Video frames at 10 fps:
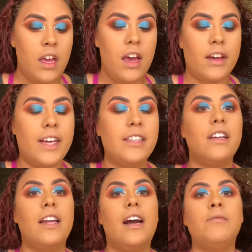Okay, so
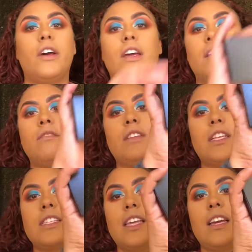now I'm going in with the
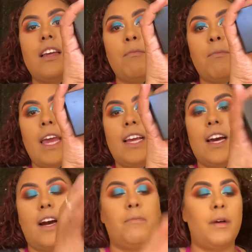Sleek
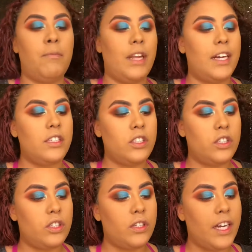Makeup Blush
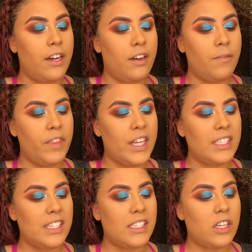Trio.
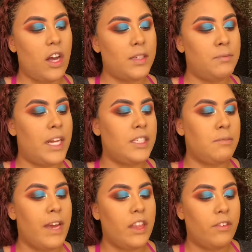This is called Blush
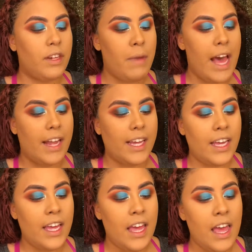by 3
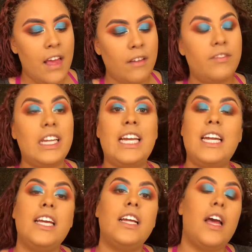palette,
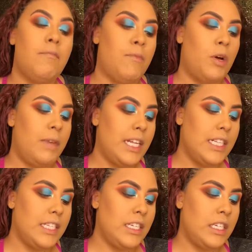Fleeting
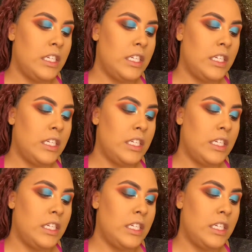Moment.